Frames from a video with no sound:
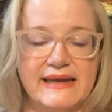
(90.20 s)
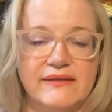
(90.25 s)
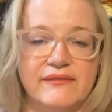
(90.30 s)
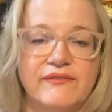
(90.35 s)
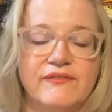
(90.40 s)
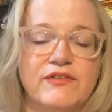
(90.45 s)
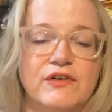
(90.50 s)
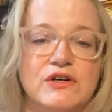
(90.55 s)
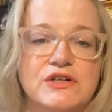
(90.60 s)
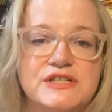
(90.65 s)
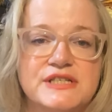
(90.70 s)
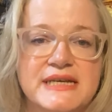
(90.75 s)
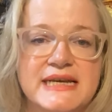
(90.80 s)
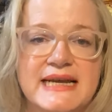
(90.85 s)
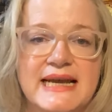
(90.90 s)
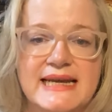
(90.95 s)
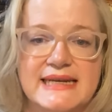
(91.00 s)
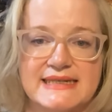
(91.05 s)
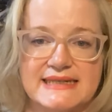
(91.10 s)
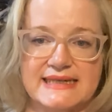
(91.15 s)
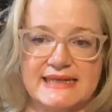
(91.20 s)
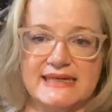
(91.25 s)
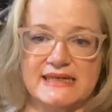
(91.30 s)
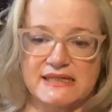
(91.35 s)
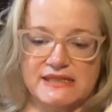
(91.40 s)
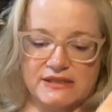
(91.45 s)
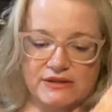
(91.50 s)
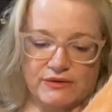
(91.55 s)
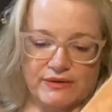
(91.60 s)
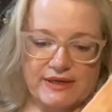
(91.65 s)
first thing I did,
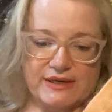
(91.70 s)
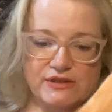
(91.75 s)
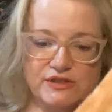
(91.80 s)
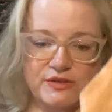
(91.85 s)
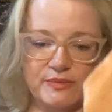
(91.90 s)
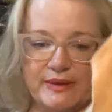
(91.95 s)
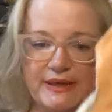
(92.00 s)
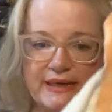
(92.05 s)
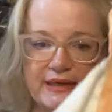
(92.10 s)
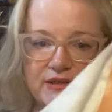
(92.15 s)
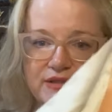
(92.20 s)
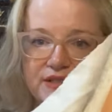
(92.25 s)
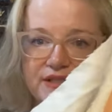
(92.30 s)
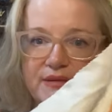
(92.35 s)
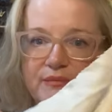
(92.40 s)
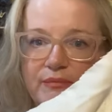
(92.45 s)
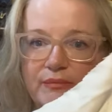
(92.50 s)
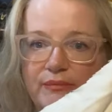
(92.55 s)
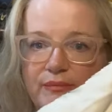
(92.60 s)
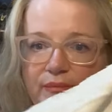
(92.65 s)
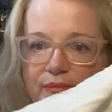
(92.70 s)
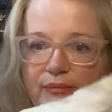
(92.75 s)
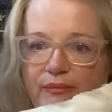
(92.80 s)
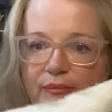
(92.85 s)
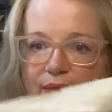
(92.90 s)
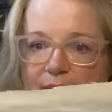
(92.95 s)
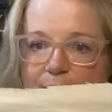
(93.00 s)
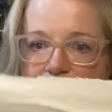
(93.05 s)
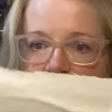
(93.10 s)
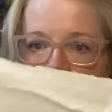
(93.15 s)
so here's
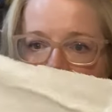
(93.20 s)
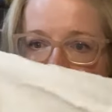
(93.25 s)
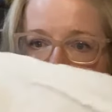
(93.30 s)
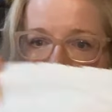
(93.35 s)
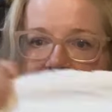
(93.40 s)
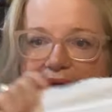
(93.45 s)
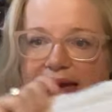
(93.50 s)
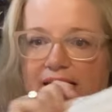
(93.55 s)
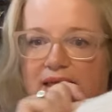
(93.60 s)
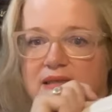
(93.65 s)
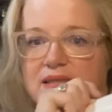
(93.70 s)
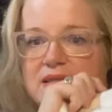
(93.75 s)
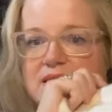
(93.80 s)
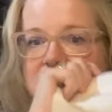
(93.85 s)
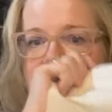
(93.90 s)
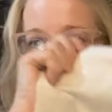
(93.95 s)
my pocket bags.